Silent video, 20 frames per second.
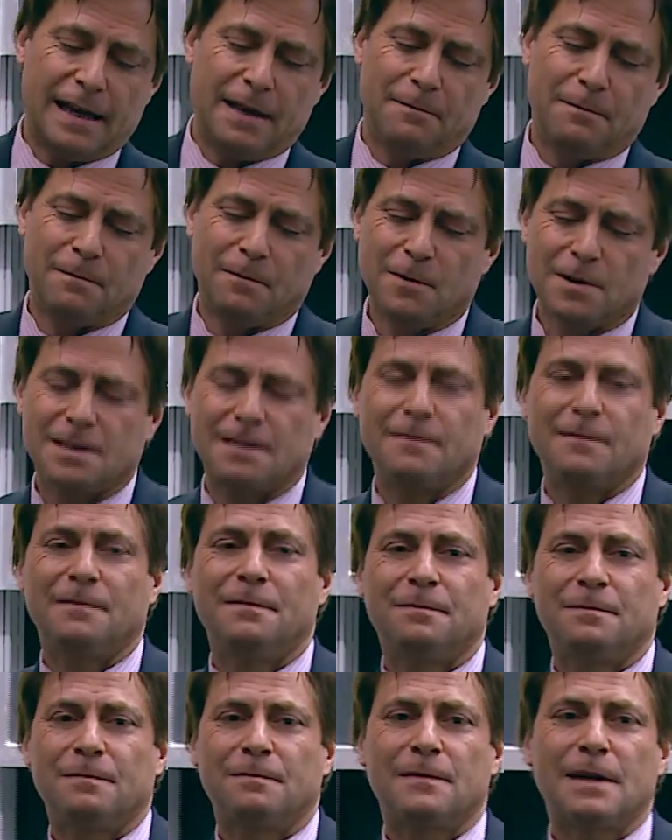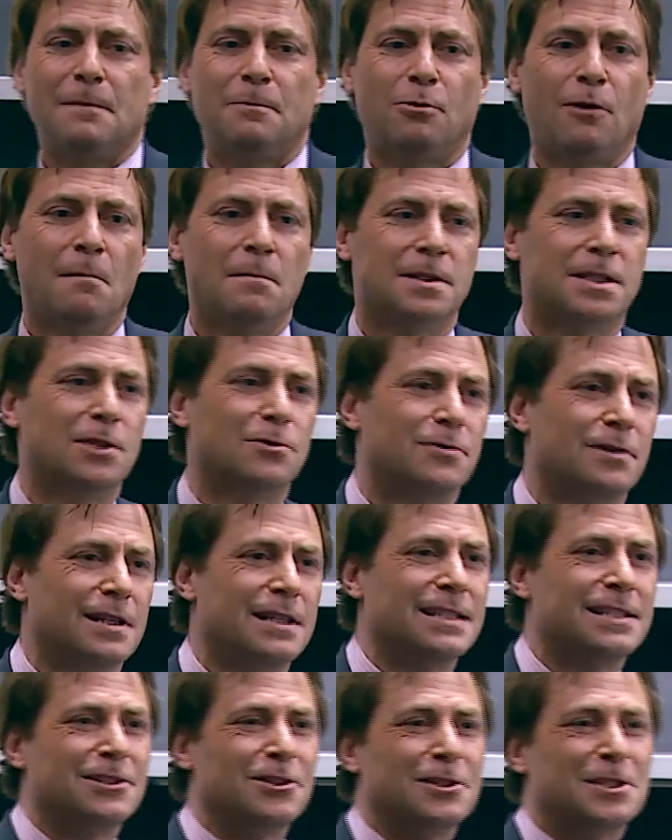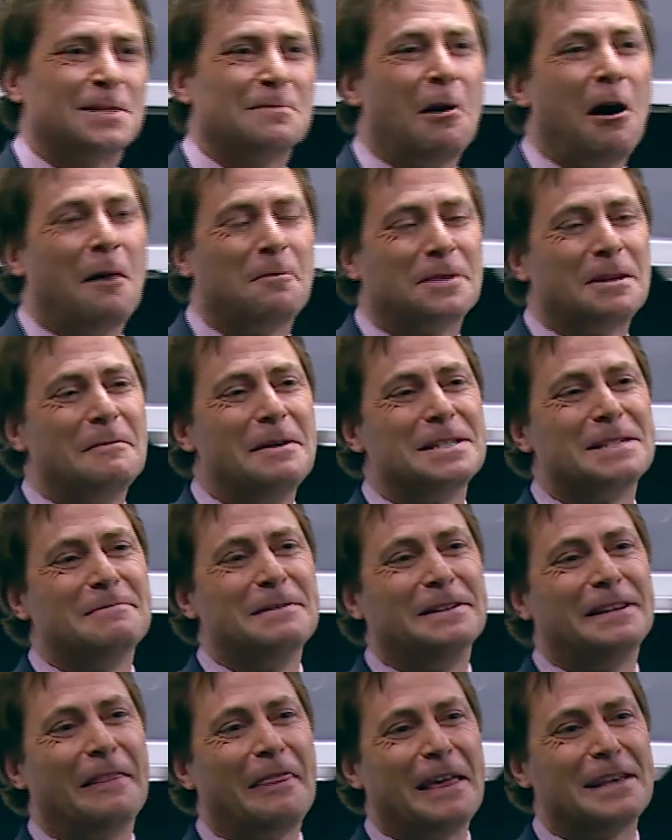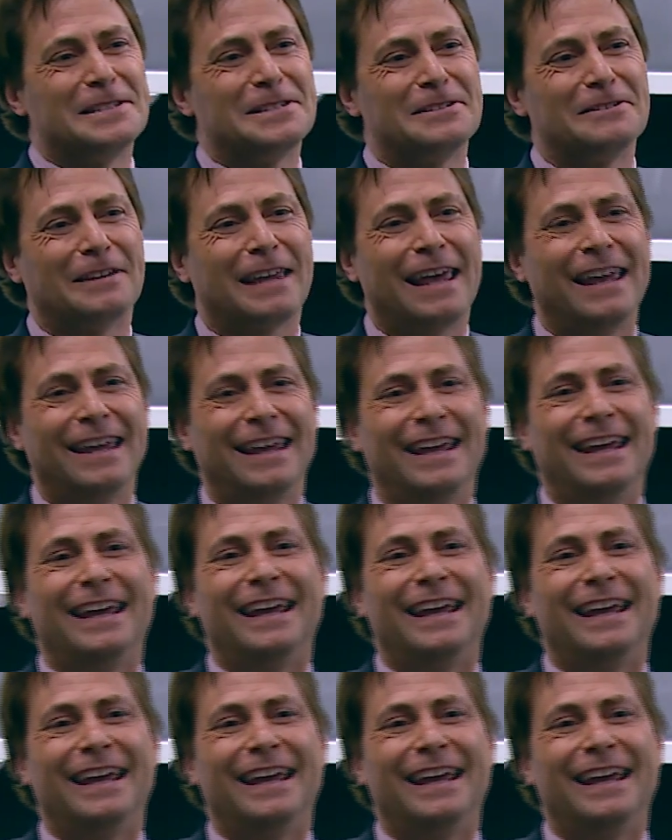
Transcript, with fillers: I, was, I promised you to insert some optimism into this, okay?